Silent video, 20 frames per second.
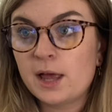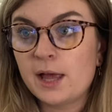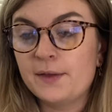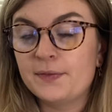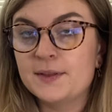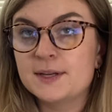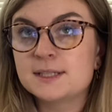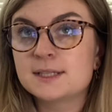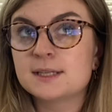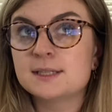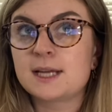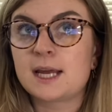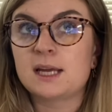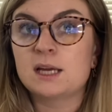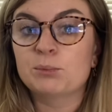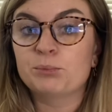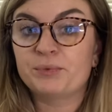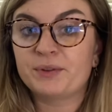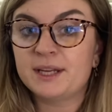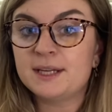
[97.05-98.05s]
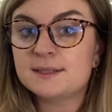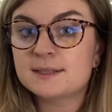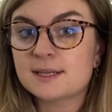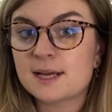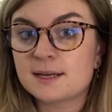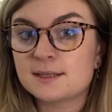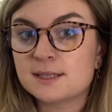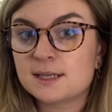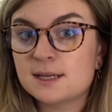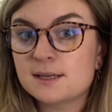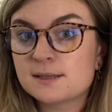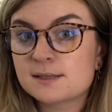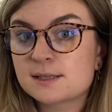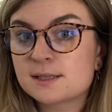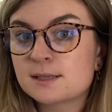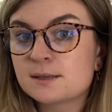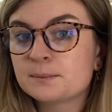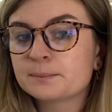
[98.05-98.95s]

and this is a complete sentence.